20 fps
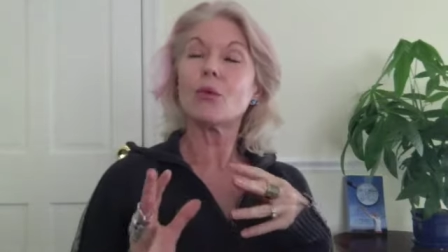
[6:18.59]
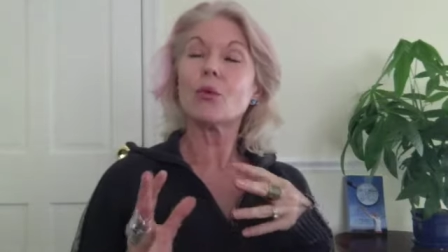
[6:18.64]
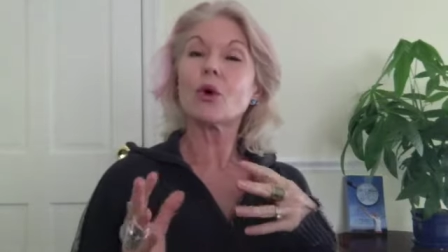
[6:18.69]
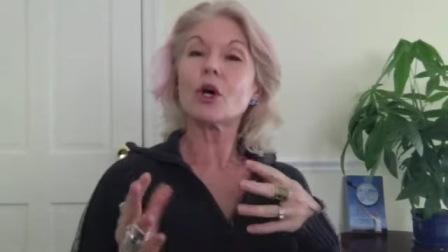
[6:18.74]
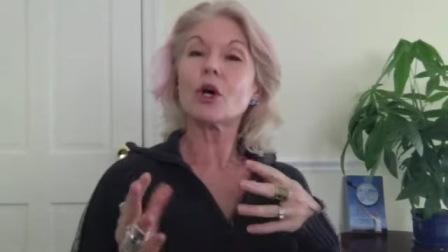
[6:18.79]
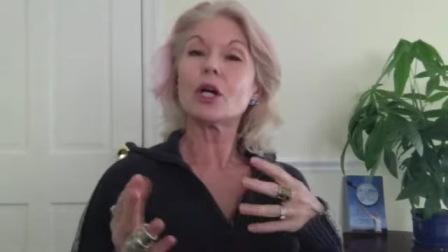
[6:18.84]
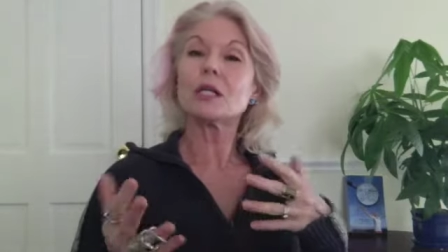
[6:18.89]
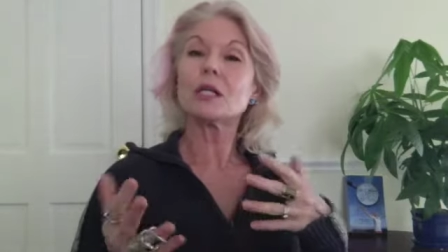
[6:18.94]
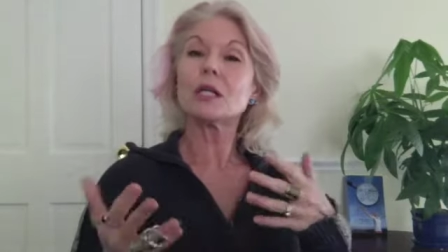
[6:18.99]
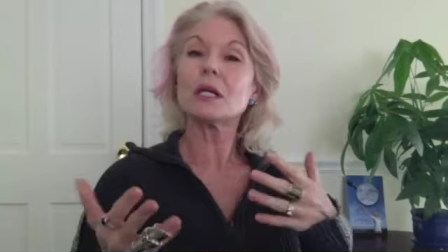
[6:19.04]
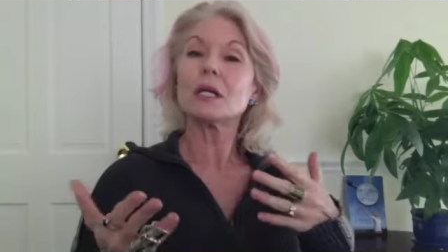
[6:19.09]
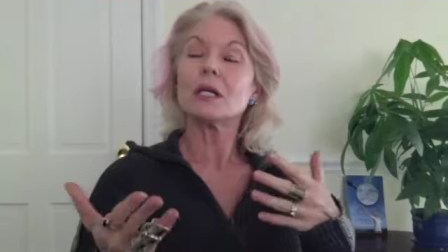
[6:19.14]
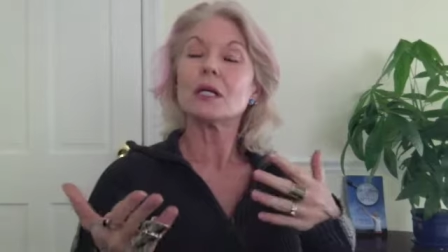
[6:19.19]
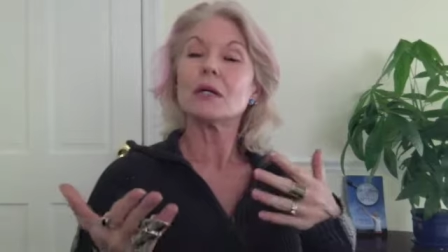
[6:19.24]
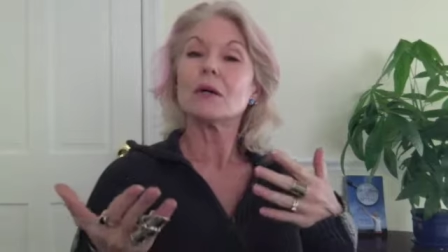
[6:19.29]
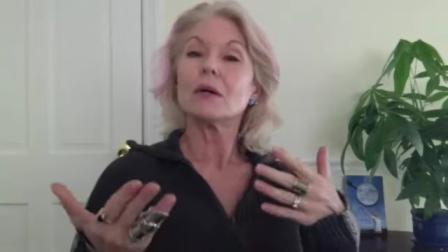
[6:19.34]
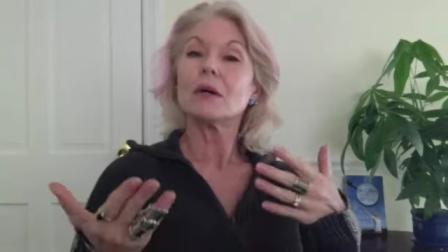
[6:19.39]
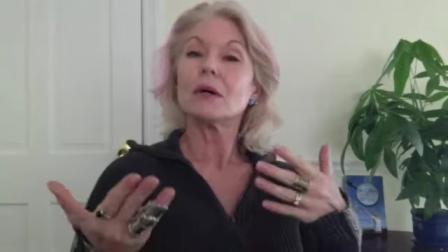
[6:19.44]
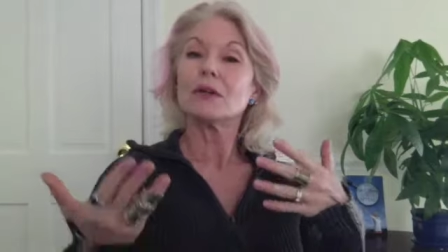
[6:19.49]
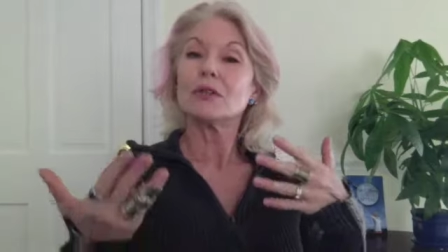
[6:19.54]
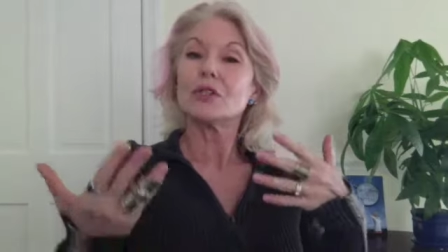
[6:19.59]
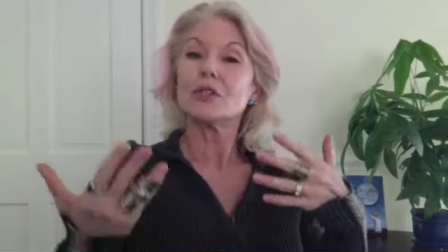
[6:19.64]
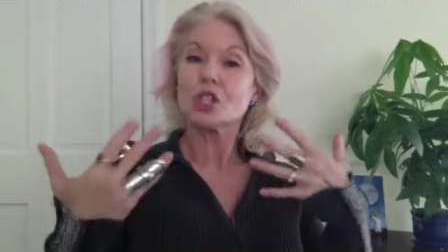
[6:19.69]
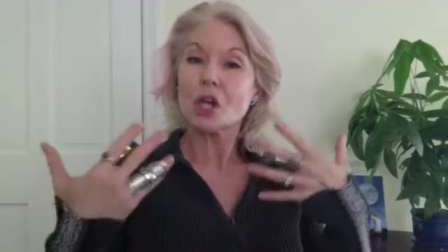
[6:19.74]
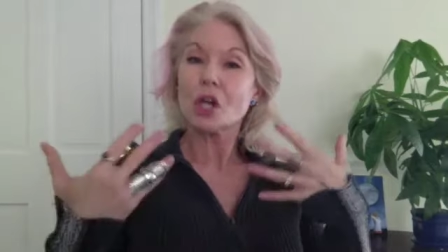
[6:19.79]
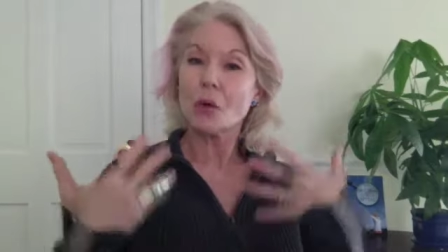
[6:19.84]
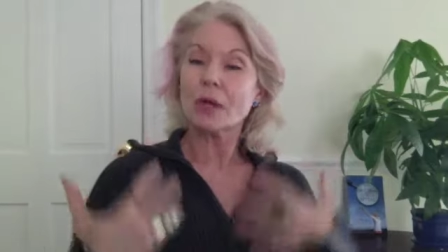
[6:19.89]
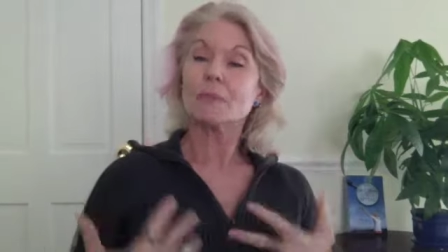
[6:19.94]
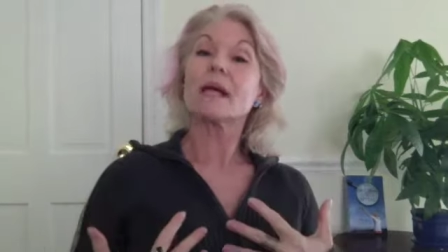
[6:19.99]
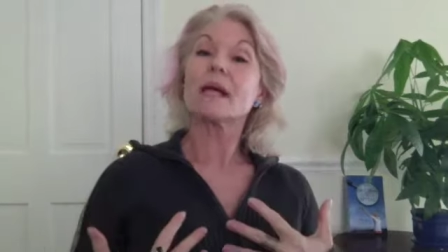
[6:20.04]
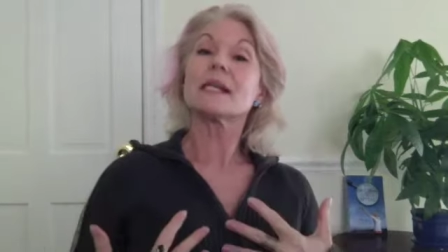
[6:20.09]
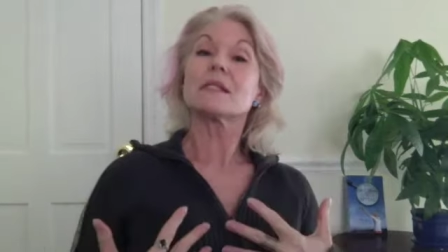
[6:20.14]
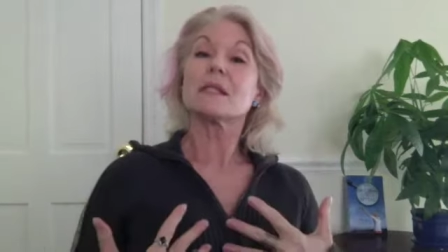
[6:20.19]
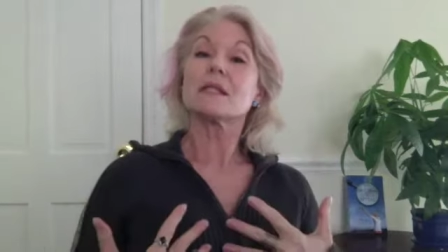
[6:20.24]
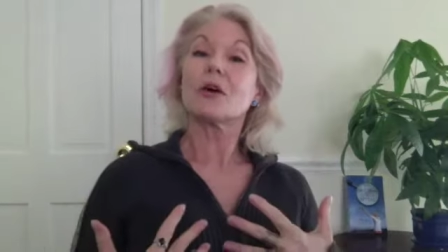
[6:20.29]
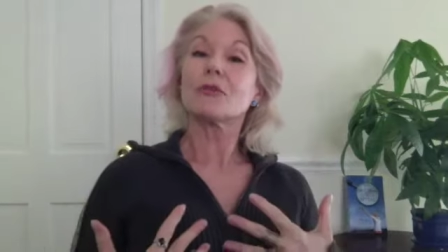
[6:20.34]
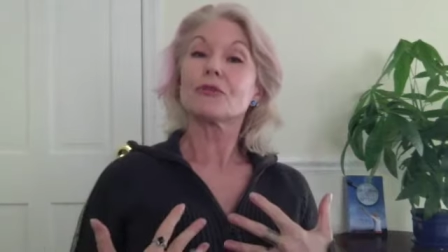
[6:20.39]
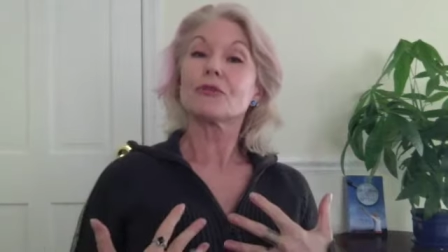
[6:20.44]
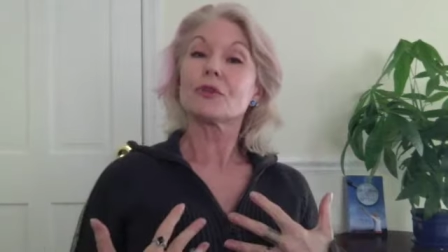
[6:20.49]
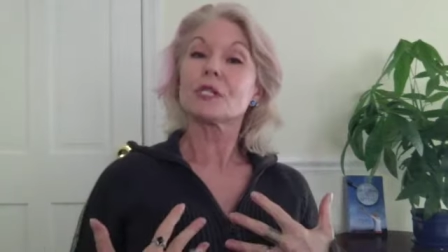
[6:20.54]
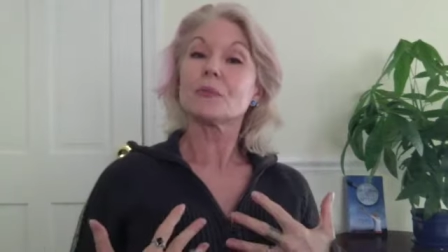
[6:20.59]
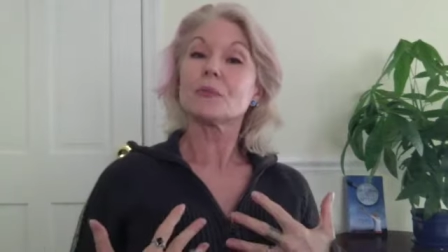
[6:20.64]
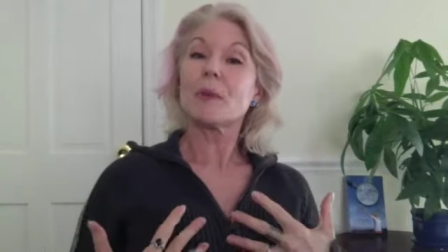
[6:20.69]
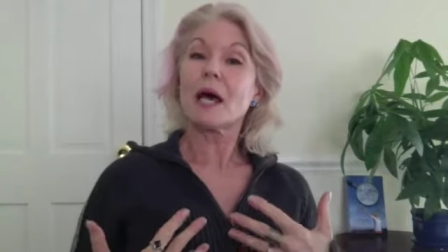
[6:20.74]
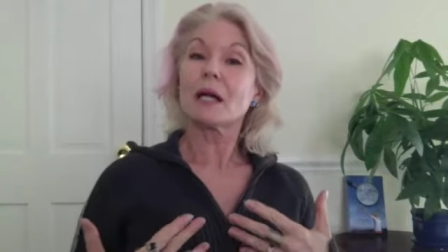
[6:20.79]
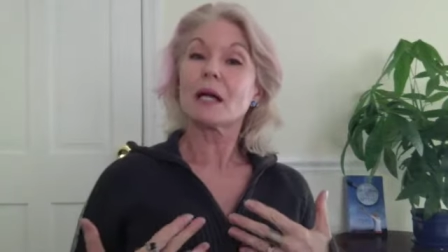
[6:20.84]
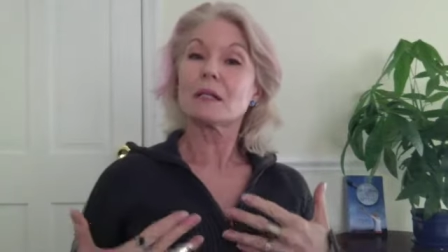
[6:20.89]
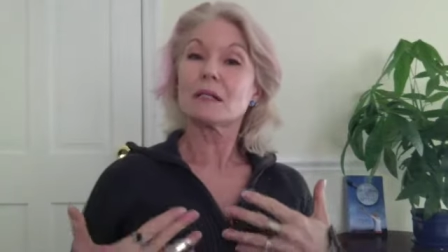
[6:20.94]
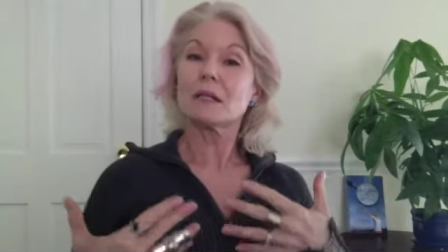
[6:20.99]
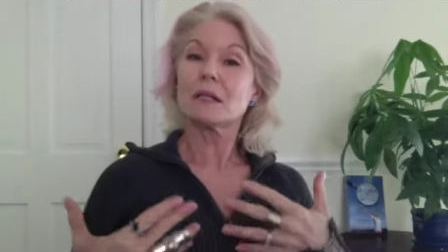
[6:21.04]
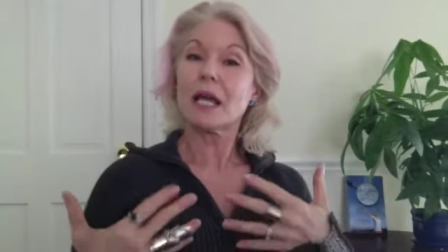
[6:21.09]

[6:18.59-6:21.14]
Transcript: weren't showing my self-respect.